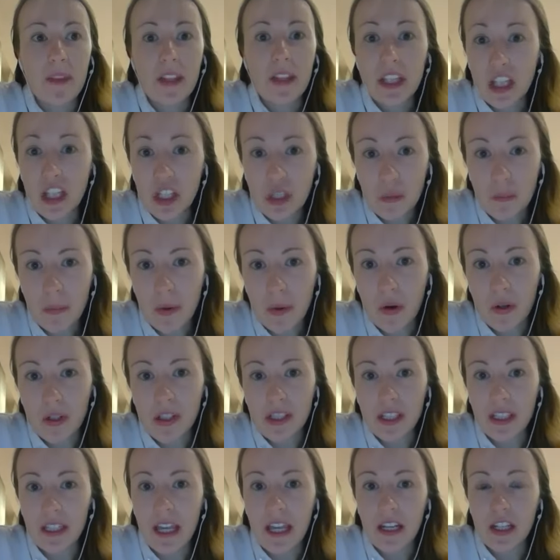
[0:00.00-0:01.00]

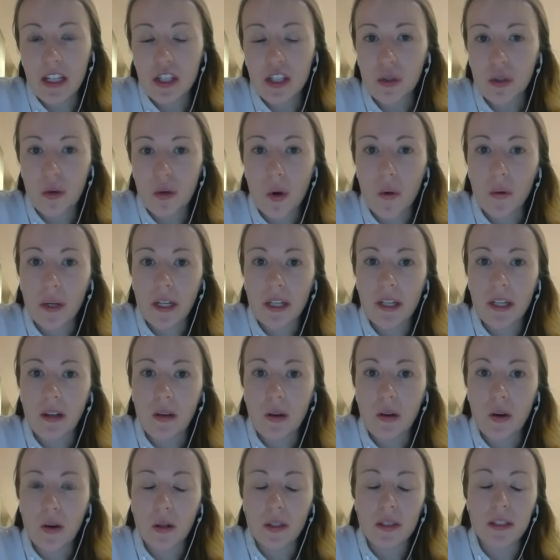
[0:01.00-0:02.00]
Esports again is growing a
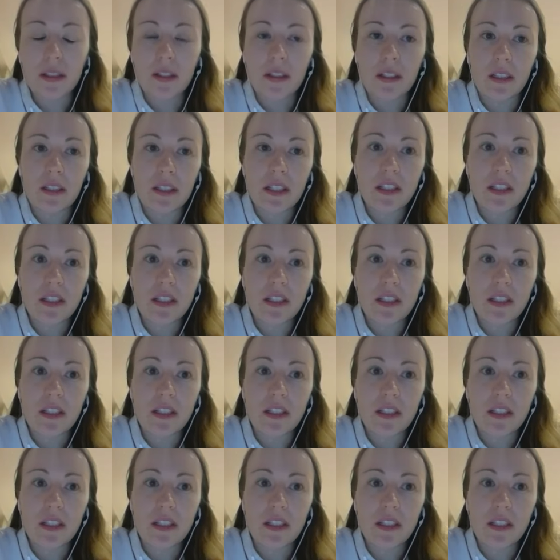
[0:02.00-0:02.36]
lot.